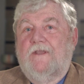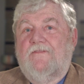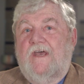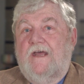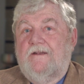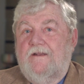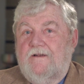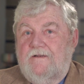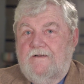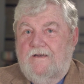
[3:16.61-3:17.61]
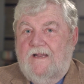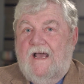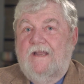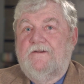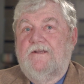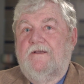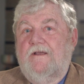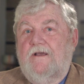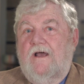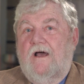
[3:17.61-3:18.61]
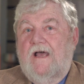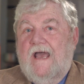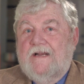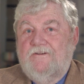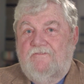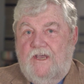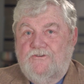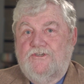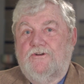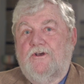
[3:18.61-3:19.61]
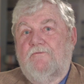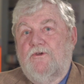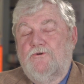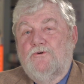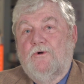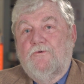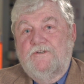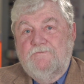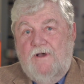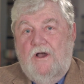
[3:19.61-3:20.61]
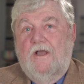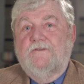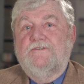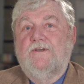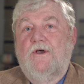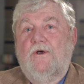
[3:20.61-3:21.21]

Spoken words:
that light activation of the neural response